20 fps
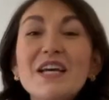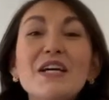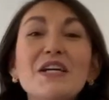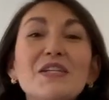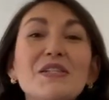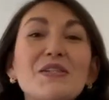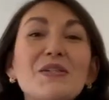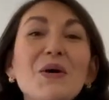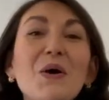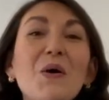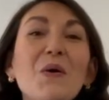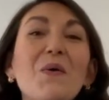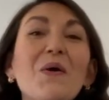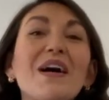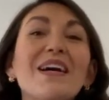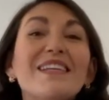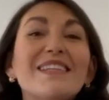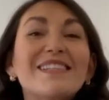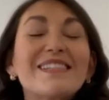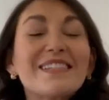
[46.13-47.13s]

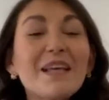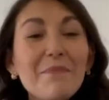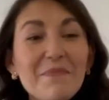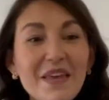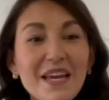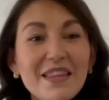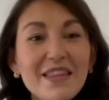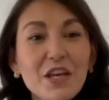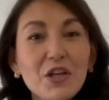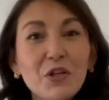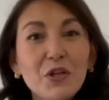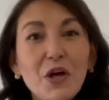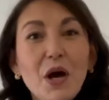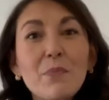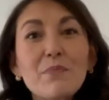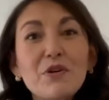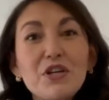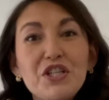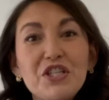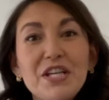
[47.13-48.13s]
So something that you'll
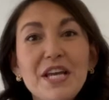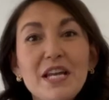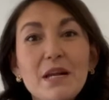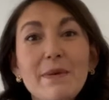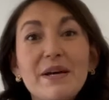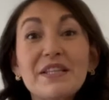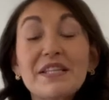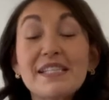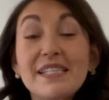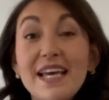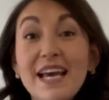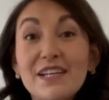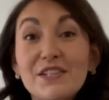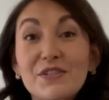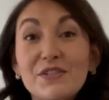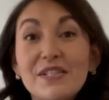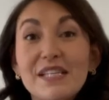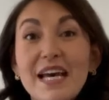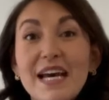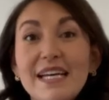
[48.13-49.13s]
appreciate about this
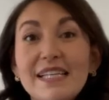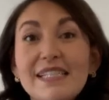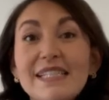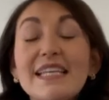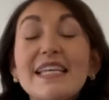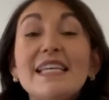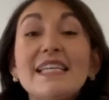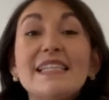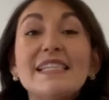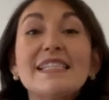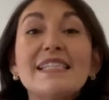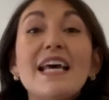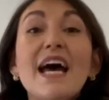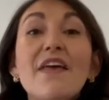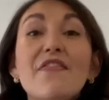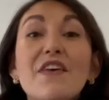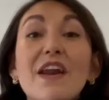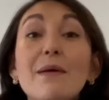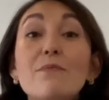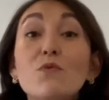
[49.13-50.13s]
exercise is
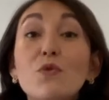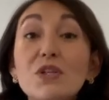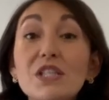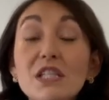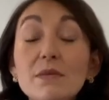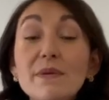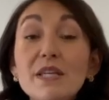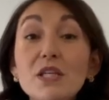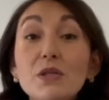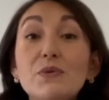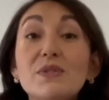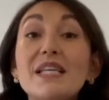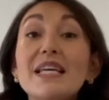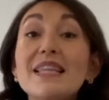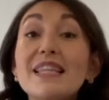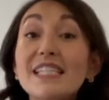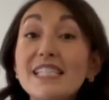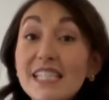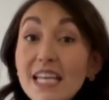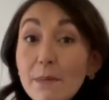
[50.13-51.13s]
that I'm going to be using
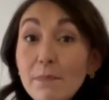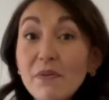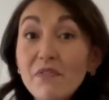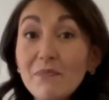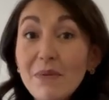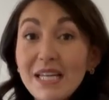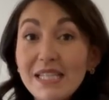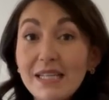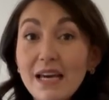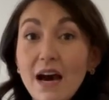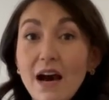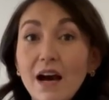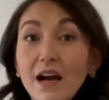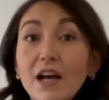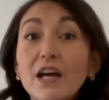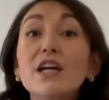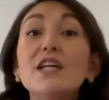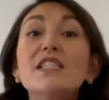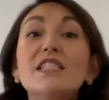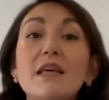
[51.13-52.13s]
the tip of my
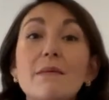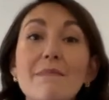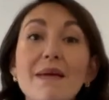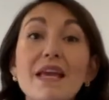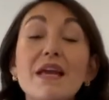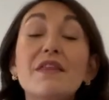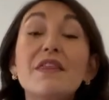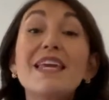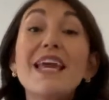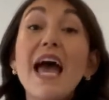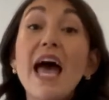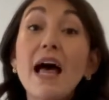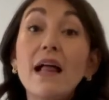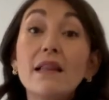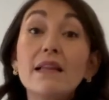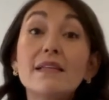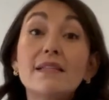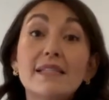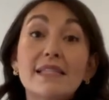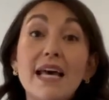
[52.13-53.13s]
tongue to make the
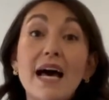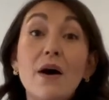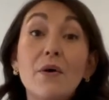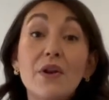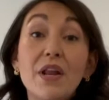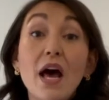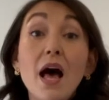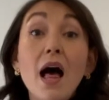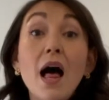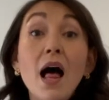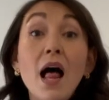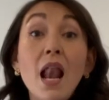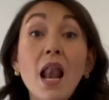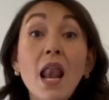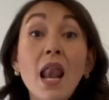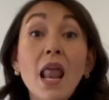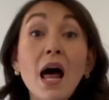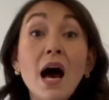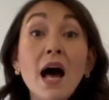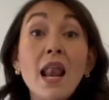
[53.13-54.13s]
L sound.
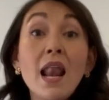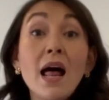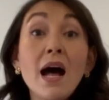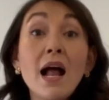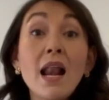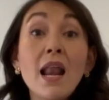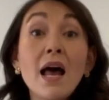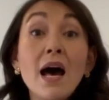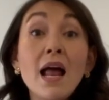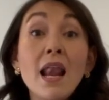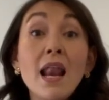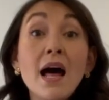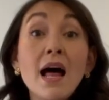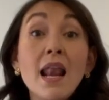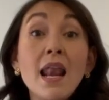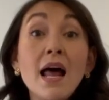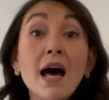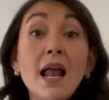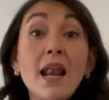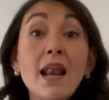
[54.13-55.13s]
La la la la
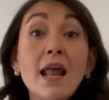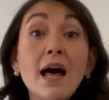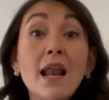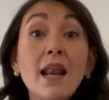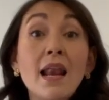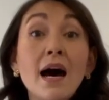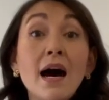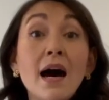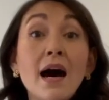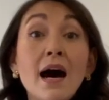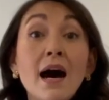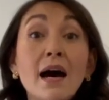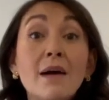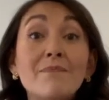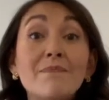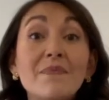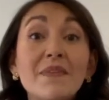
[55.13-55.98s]
la la la.